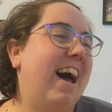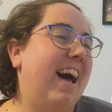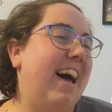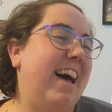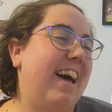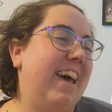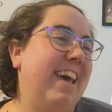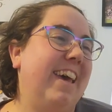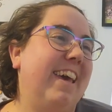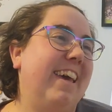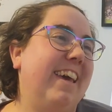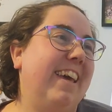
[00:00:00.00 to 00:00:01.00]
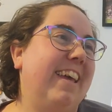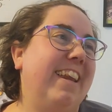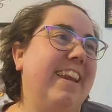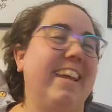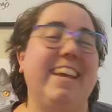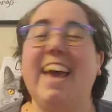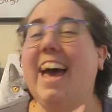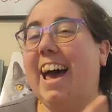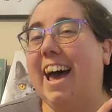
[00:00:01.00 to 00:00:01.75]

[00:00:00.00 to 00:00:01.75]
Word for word: Uh, and yeah,